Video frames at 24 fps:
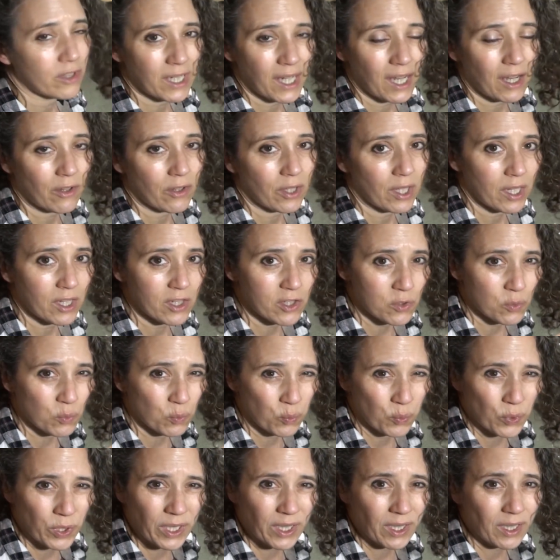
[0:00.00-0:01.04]
down that it's
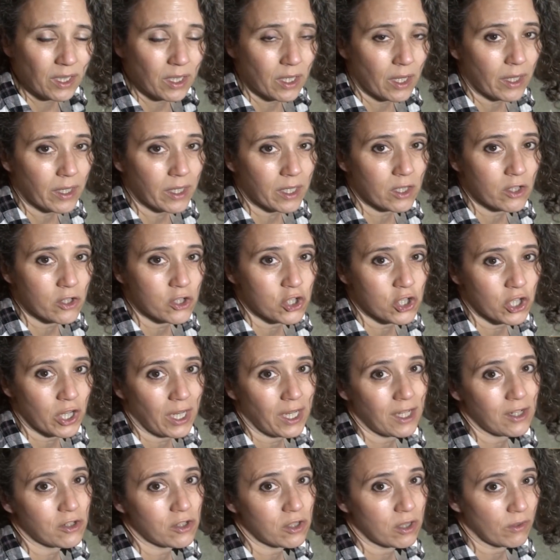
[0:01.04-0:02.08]
really not going to
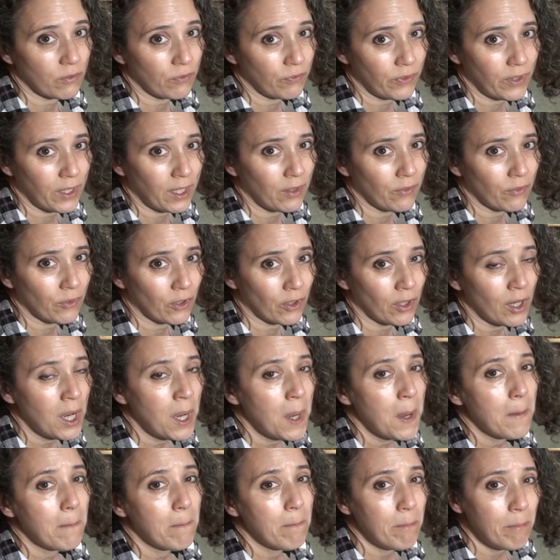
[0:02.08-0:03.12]
change the flavor
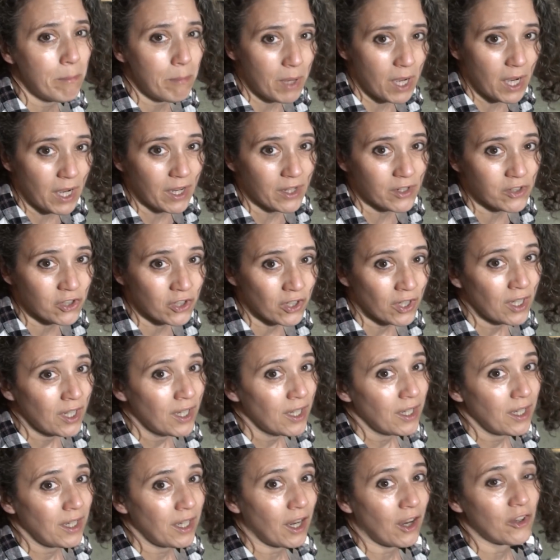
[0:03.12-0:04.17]
much.
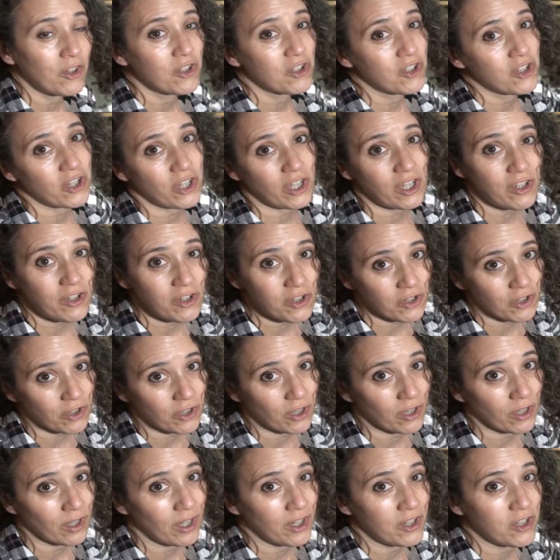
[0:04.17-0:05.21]
Now
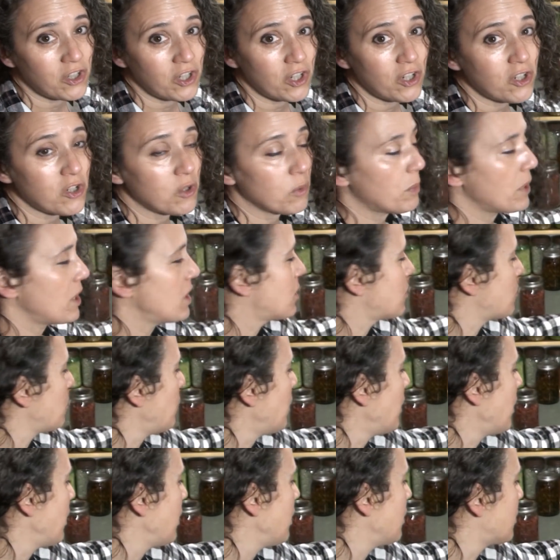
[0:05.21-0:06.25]
ginger, a ginger based
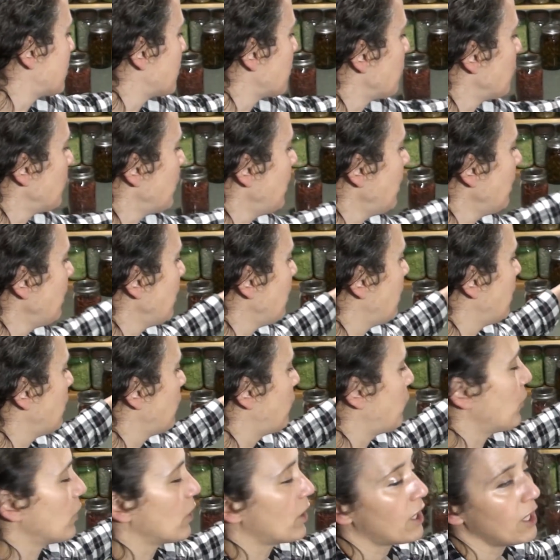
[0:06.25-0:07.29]
one is really
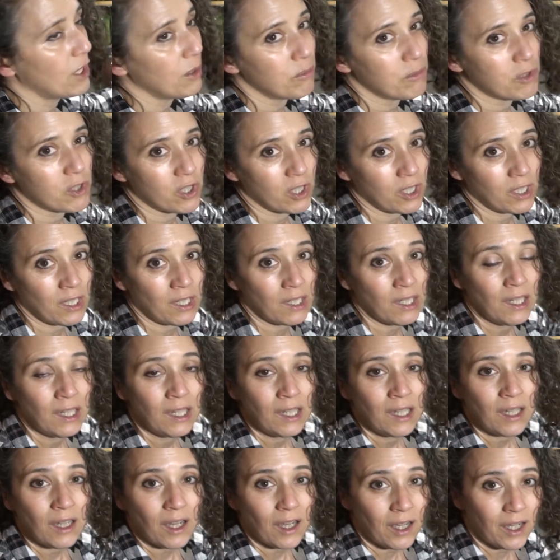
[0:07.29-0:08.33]
good for kimchi,
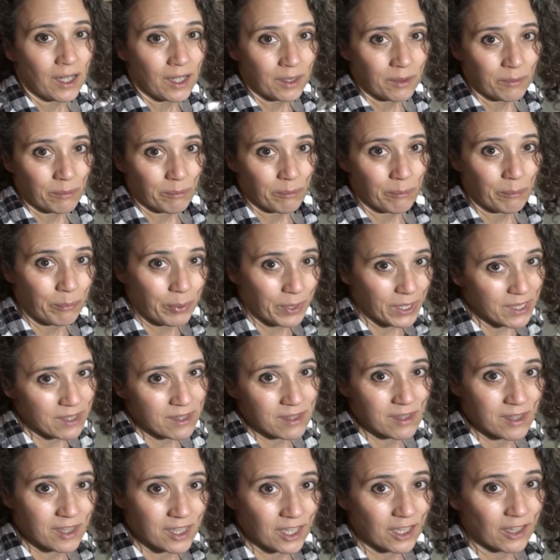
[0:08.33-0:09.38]
um, but
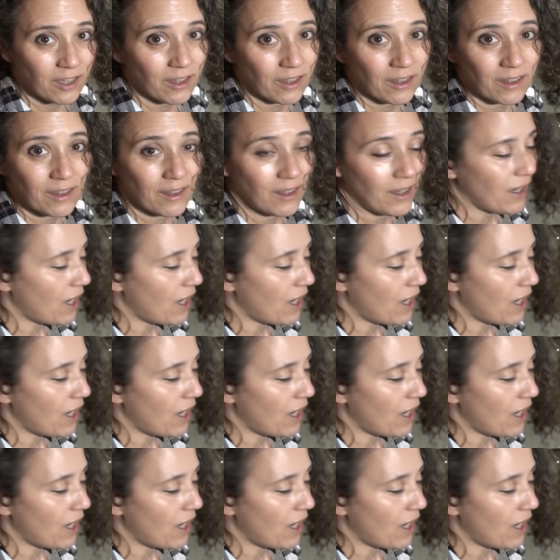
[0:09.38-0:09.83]
still